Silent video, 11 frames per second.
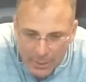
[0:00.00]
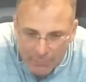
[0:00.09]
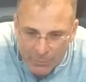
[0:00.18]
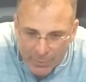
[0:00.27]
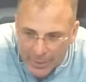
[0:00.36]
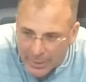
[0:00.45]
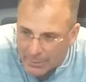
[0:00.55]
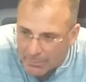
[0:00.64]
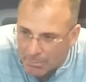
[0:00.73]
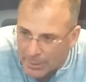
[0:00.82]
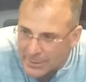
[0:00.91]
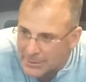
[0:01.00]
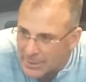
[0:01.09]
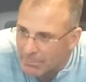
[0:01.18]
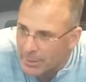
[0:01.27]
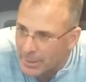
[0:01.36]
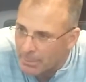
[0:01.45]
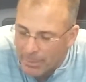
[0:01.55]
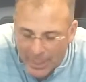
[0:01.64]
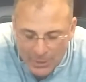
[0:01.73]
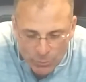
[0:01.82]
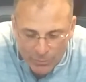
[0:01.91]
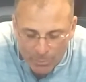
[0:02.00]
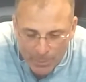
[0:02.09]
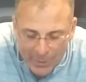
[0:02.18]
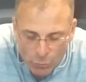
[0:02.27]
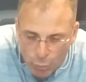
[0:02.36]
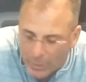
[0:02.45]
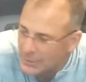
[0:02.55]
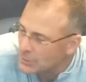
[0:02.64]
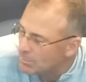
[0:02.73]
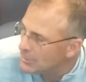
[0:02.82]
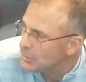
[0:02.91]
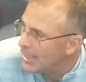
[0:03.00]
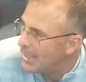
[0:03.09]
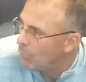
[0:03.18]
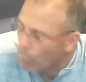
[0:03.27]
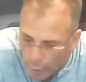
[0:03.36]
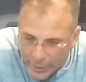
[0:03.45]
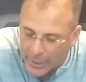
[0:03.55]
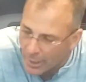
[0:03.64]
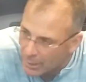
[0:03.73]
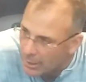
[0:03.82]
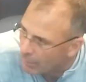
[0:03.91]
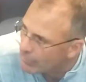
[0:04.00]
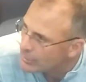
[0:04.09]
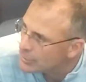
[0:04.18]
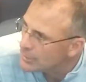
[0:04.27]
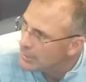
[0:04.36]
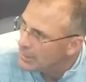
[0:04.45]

I feel like in places I've been in the past, we've spent twice as much time working on coverage.